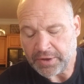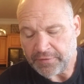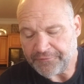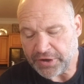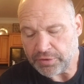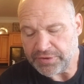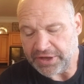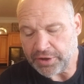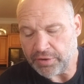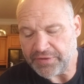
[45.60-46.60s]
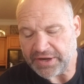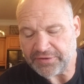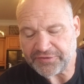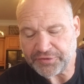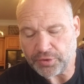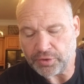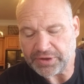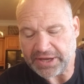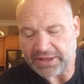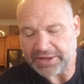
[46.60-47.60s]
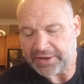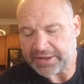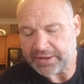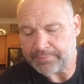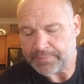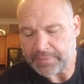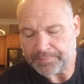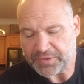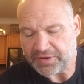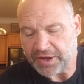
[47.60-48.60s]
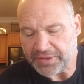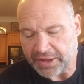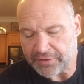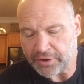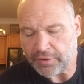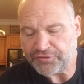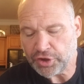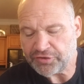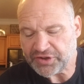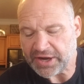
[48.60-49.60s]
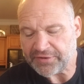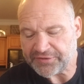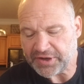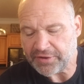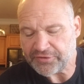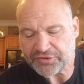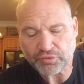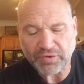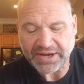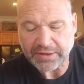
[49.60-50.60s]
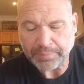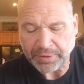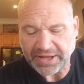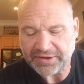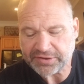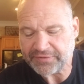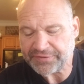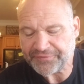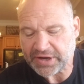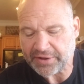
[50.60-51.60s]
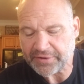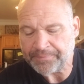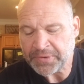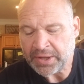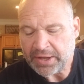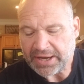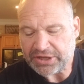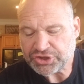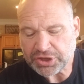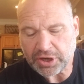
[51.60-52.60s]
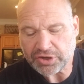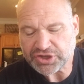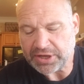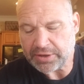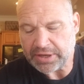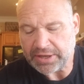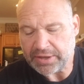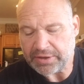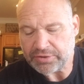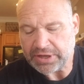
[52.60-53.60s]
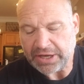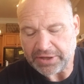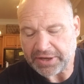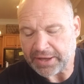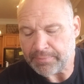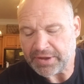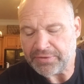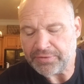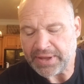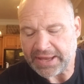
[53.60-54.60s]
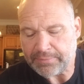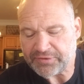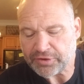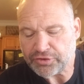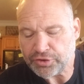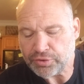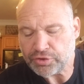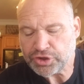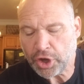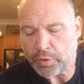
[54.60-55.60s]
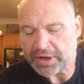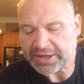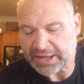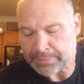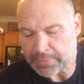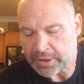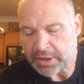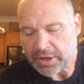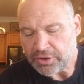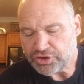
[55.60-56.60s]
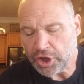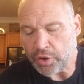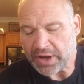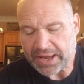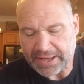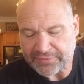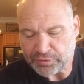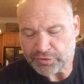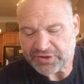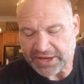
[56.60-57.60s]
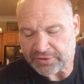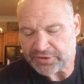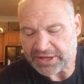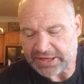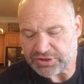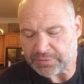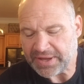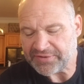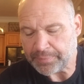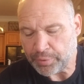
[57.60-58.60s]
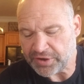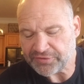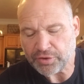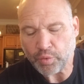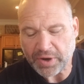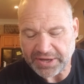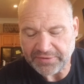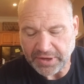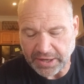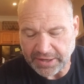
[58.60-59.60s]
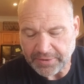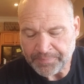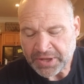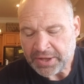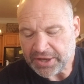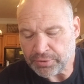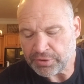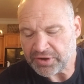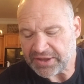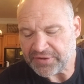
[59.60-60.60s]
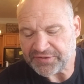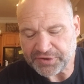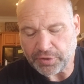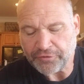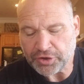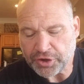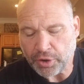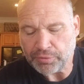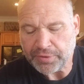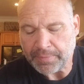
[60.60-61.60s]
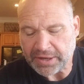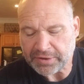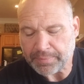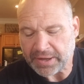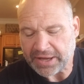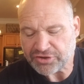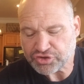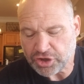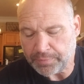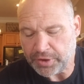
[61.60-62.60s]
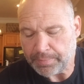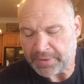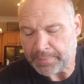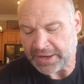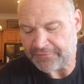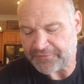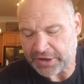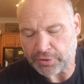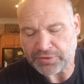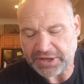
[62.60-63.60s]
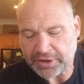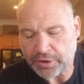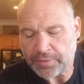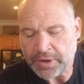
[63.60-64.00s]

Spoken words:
Pharaoh Necho then installed Eliakim, another of Josiah's sons, to reign in place of his father, and he charged Eliakim names to Jehoiakim. Jehoahaz was taken to Egypt as a prisoner, where he died. In order to get the silver and gold demanded as tribute by Pharaoh Necho,